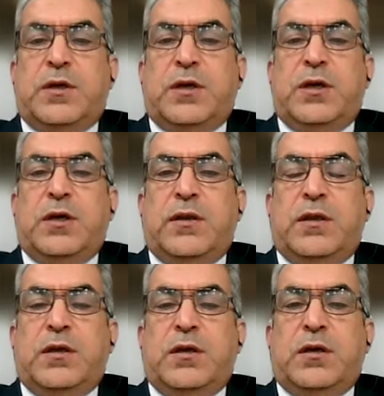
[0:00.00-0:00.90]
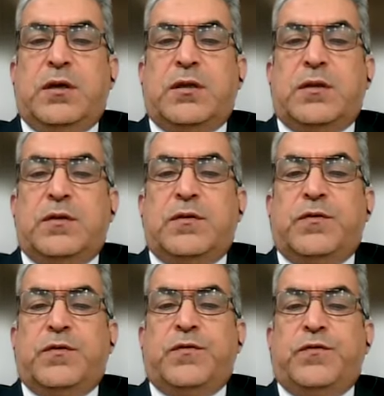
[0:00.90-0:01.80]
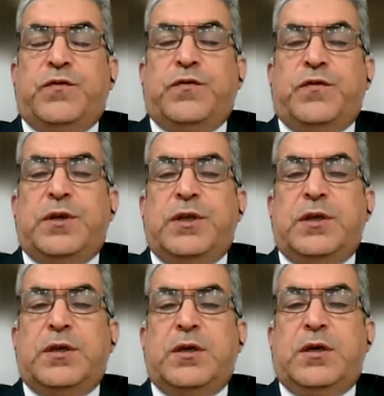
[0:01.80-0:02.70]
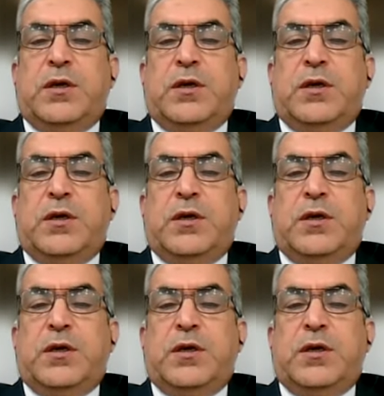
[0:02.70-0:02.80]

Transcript: healthy and fully